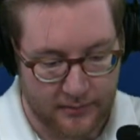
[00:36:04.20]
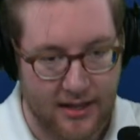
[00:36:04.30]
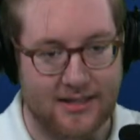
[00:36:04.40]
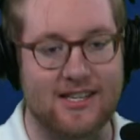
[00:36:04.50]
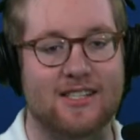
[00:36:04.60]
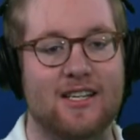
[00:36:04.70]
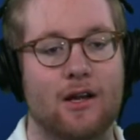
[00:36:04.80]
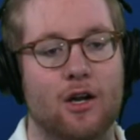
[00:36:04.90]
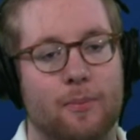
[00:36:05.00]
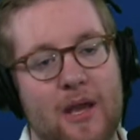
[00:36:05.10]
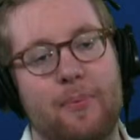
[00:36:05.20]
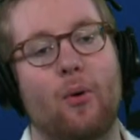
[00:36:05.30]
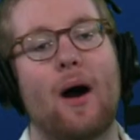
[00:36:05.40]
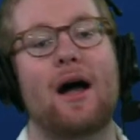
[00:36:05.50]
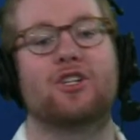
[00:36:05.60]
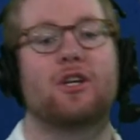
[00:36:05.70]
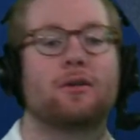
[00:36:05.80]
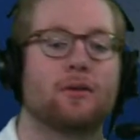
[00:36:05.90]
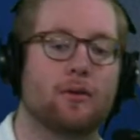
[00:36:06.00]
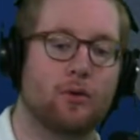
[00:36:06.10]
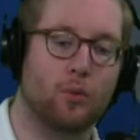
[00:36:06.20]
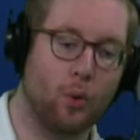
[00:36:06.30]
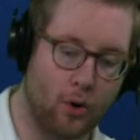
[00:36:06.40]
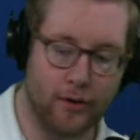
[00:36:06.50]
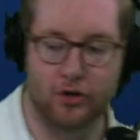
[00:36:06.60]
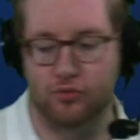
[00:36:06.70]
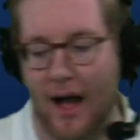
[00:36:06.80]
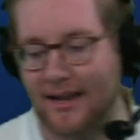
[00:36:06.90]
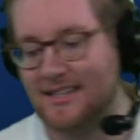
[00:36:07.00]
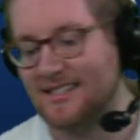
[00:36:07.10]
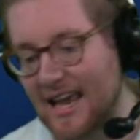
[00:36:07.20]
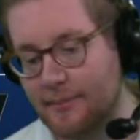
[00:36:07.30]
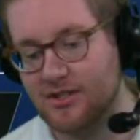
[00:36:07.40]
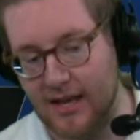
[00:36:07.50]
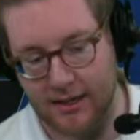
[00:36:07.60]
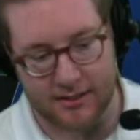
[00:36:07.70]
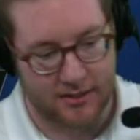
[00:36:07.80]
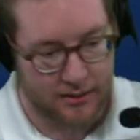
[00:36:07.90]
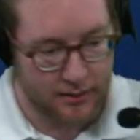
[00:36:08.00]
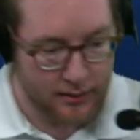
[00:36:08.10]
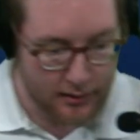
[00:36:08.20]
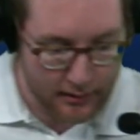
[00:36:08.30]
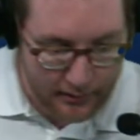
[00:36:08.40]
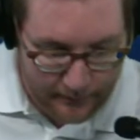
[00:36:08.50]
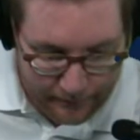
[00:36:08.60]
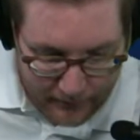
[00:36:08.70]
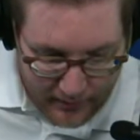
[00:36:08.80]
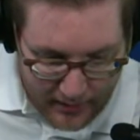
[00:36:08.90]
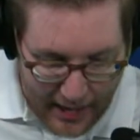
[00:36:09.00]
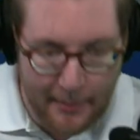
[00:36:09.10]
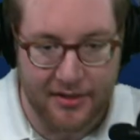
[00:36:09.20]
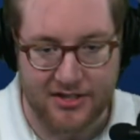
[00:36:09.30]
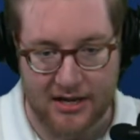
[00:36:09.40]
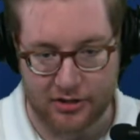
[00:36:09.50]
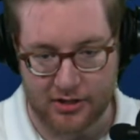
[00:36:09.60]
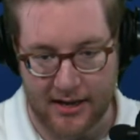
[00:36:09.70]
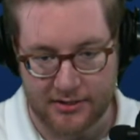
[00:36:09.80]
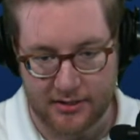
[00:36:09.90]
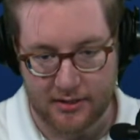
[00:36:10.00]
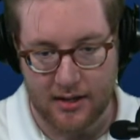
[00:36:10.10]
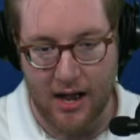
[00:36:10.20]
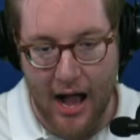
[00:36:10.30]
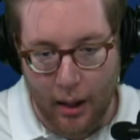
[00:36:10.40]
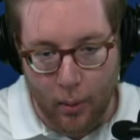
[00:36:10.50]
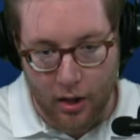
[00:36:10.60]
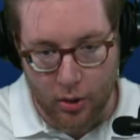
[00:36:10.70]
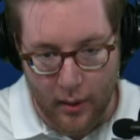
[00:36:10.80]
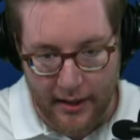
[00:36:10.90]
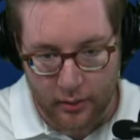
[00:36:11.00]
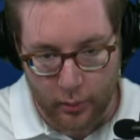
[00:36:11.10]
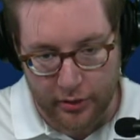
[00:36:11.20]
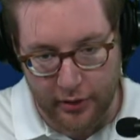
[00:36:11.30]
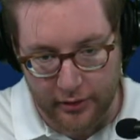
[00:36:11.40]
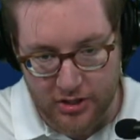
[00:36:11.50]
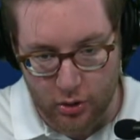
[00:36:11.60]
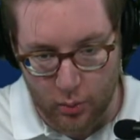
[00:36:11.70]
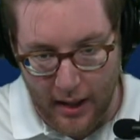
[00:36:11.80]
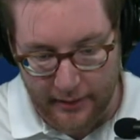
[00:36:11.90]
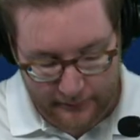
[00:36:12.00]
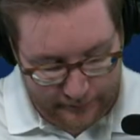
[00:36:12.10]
Got 1,600 people watching. Warriors, Rockets, Game 6. How about this exercise? I'll walk away. We're 32 away.